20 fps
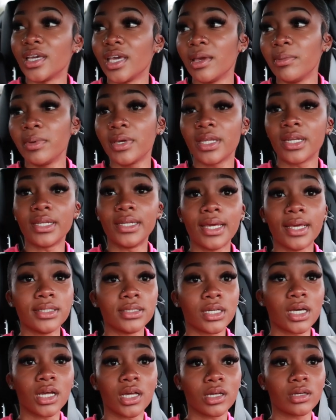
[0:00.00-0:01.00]
it be in the
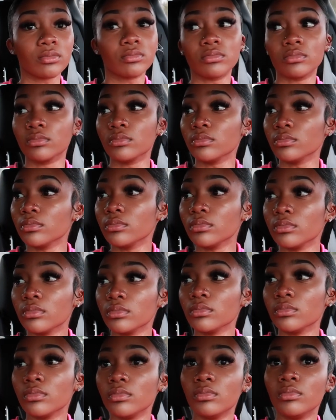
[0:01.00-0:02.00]
daytime
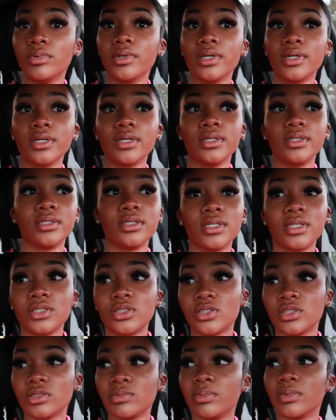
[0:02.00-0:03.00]
but
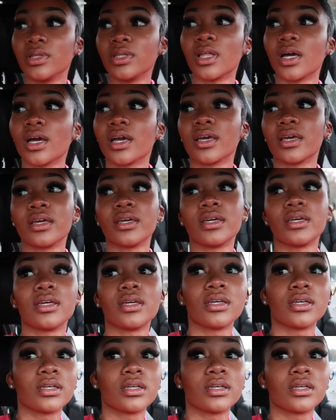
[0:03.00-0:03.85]
it's just be like,